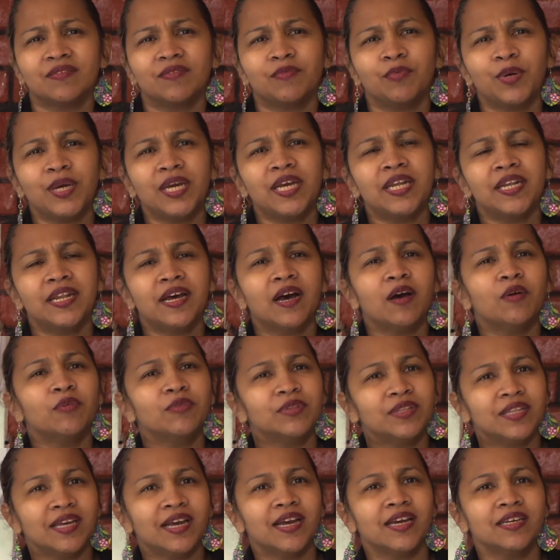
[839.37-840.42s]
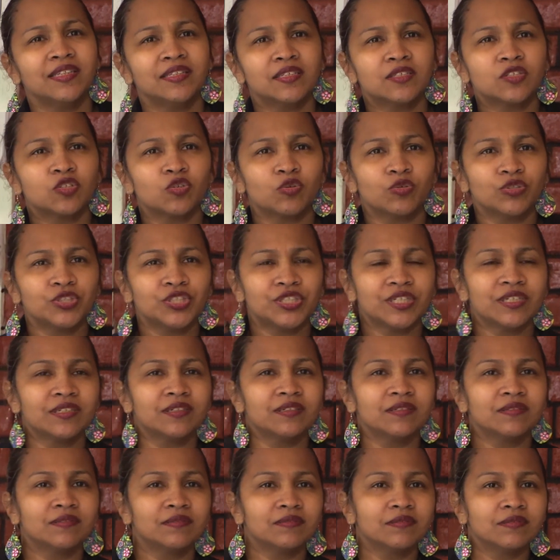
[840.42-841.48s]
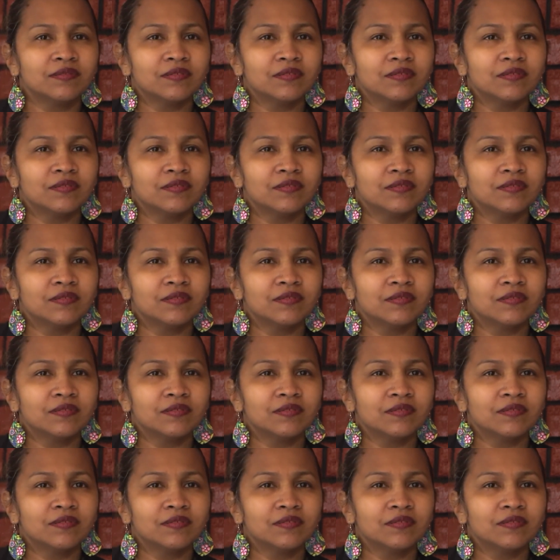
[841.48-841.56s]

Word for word: way down there in the social